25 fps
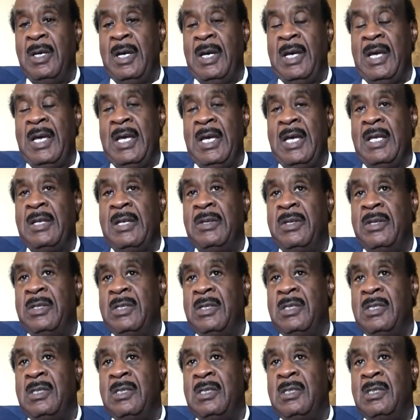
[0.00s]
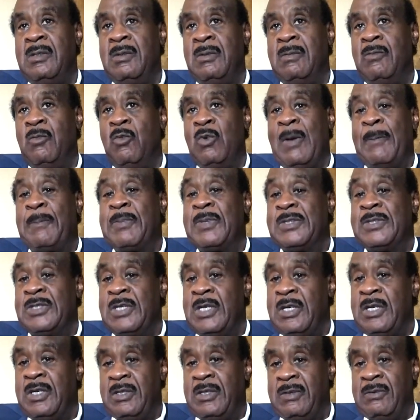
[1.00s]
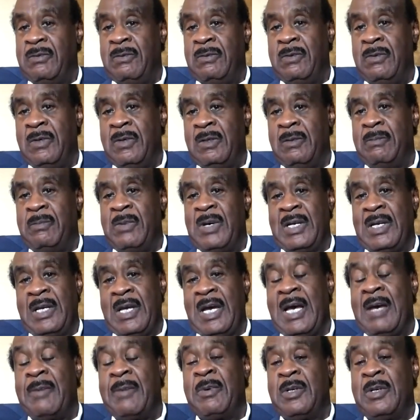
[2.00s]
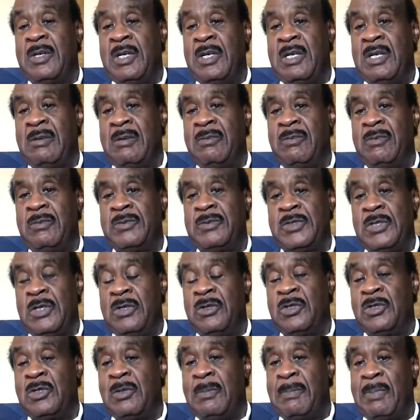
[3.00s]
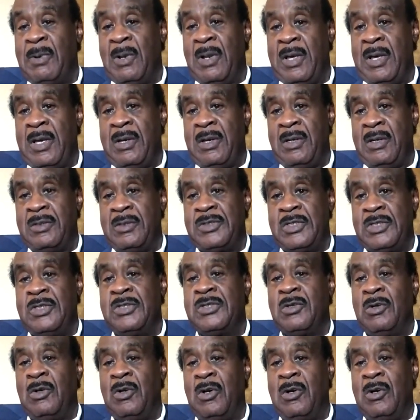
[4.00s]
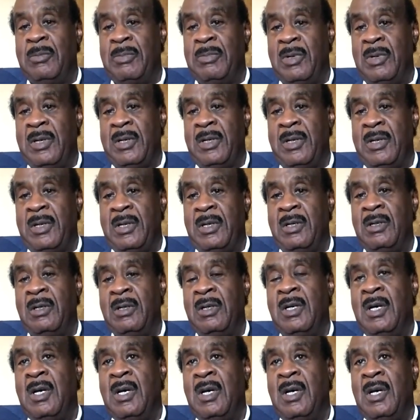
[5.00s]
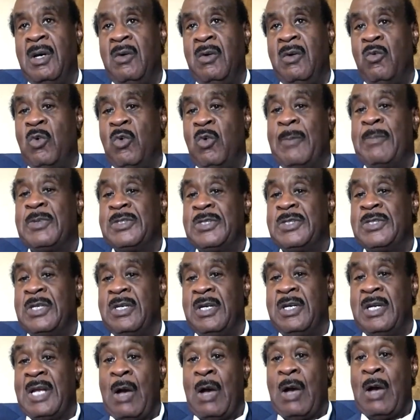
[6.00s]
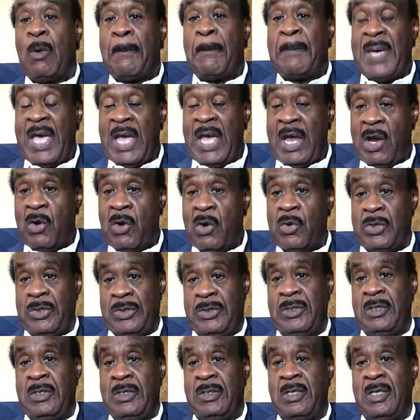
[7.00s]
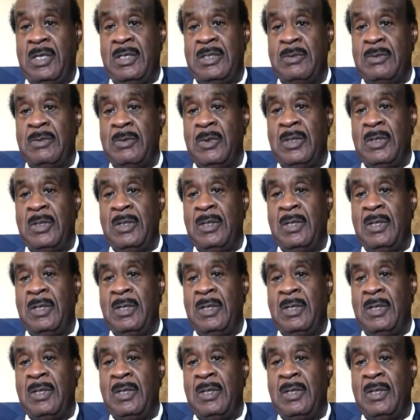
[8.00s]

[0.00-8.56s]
and the representative, a guy by the name of Senator Blair, Cecil R. Blair, represented our parish at that point.